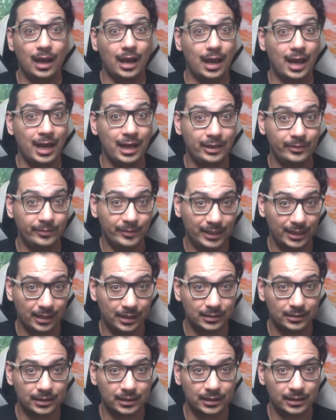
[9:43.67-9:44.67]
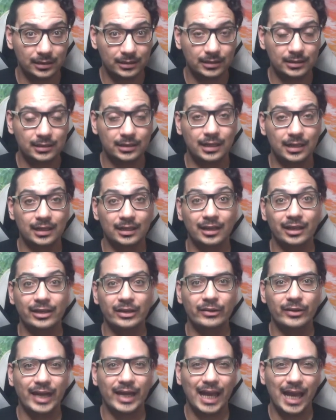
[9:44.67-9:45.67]
I am the artist and I
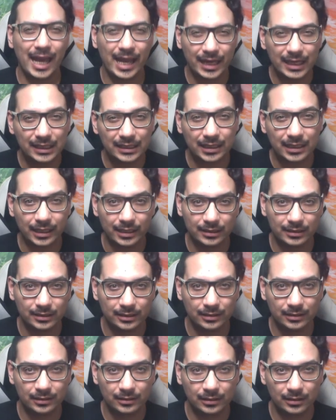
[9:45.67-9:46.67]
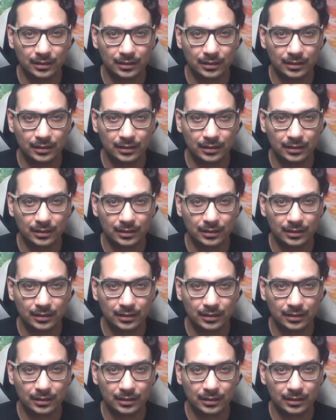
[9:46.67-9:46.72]
create it.